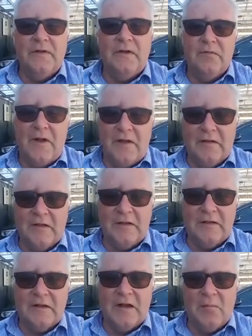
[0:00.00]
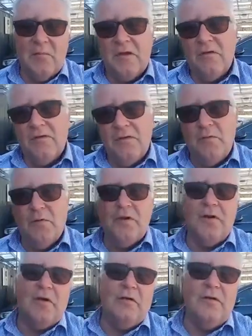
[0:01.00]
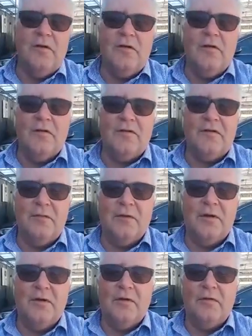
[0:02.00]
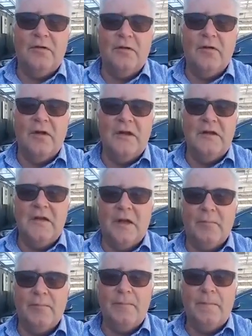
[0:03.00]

the rental income? Because you want to know your cost, you want to know your income.